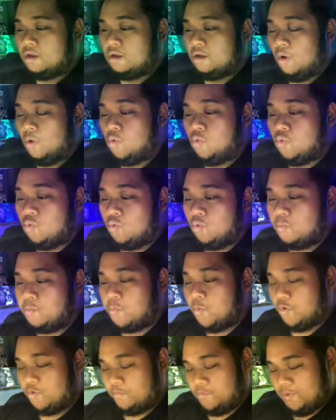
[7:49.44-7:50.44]
Oh,
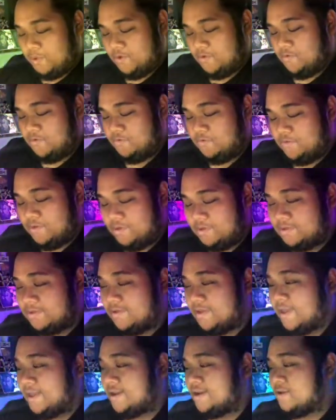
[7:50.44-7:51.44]
more Pickle V to
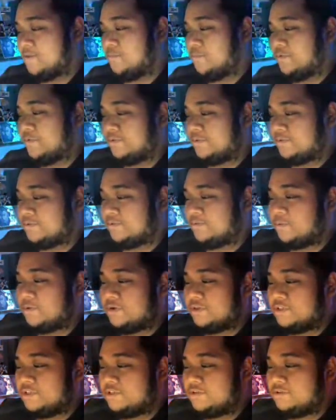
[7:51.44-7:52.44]
end it with the Sword
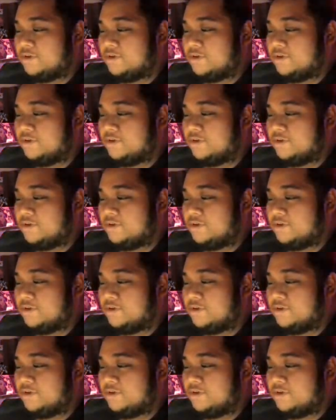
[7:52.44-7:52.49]
and Shield